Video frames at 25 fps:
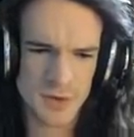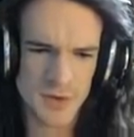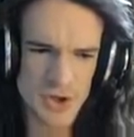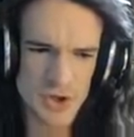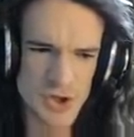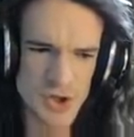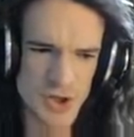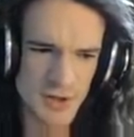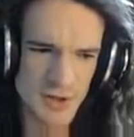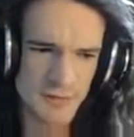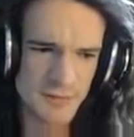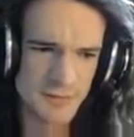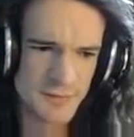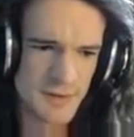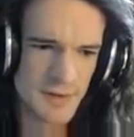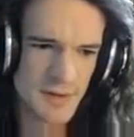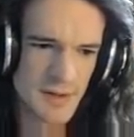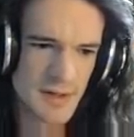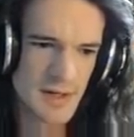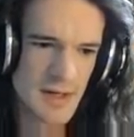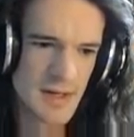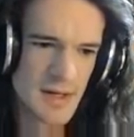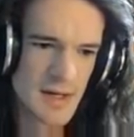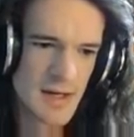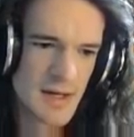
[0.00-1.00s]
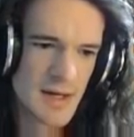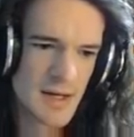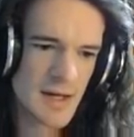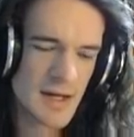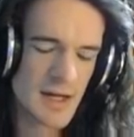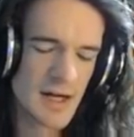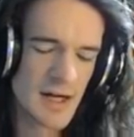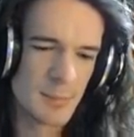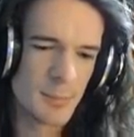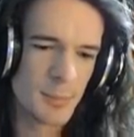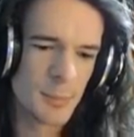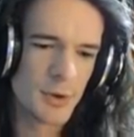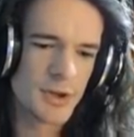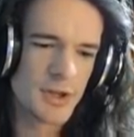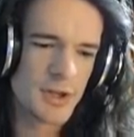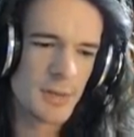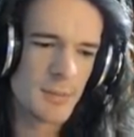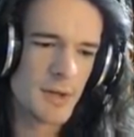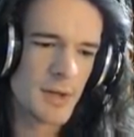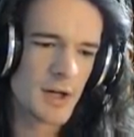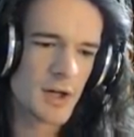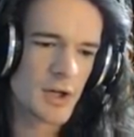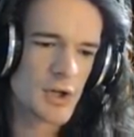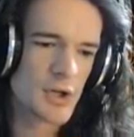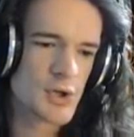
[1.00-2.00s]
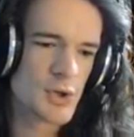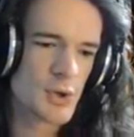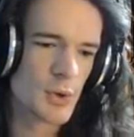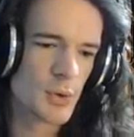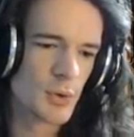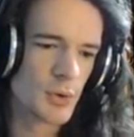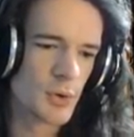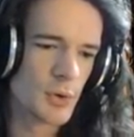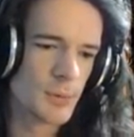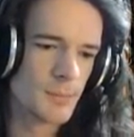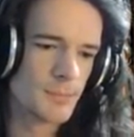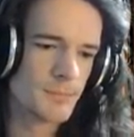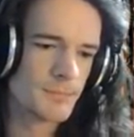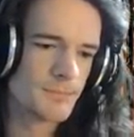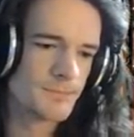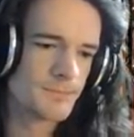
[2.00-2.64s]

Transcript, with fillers: shift and I put them in a control group.